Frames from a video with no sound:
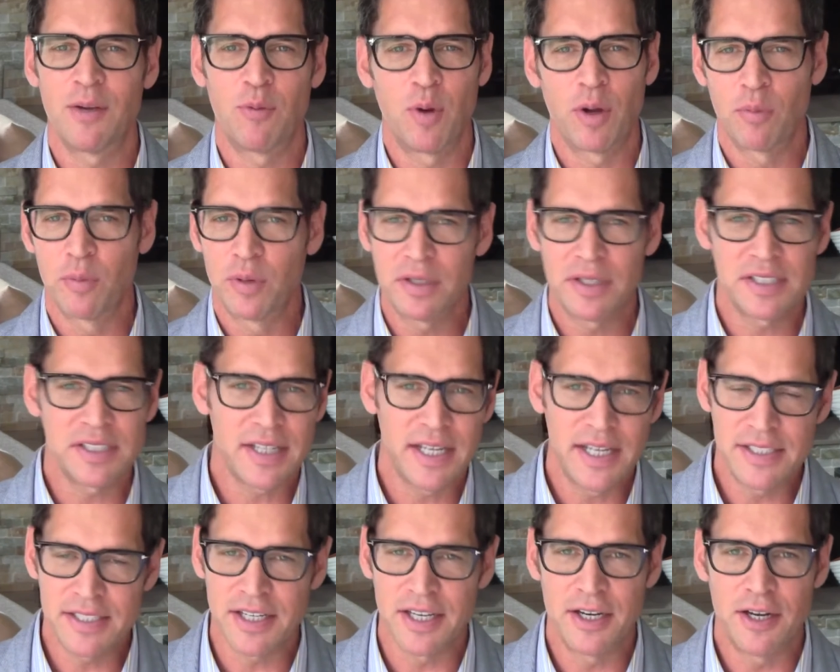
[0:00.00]
you what real
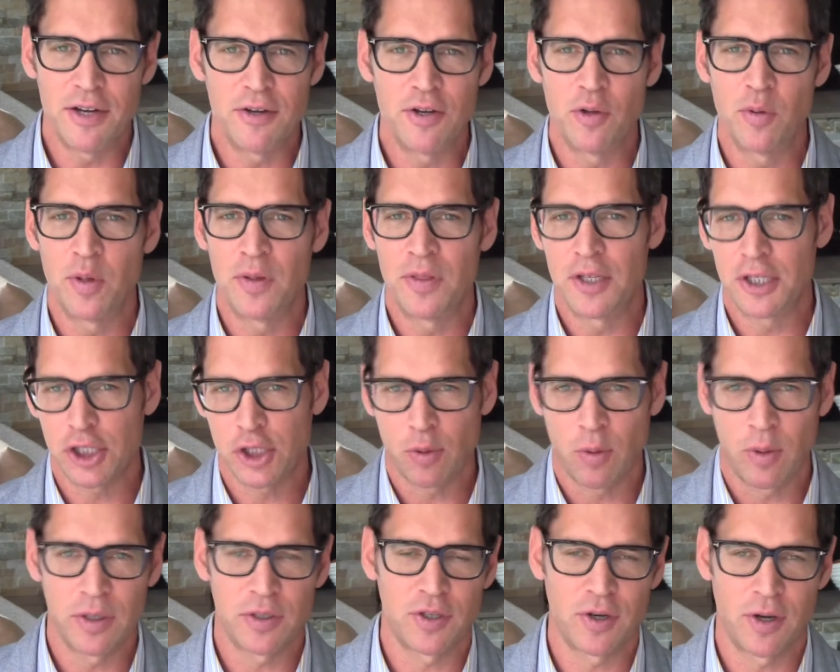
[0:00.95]
estate's going to do in the
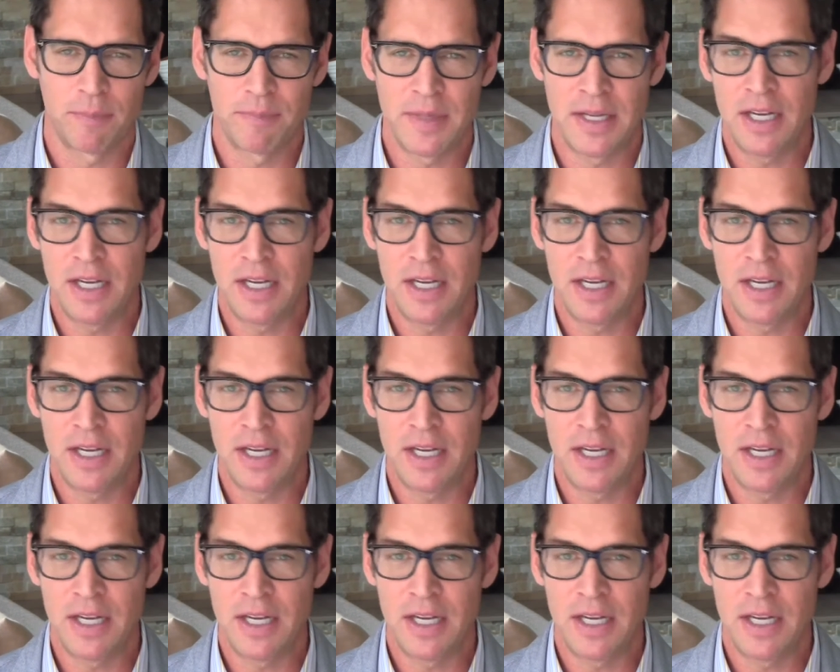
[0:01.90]
short term.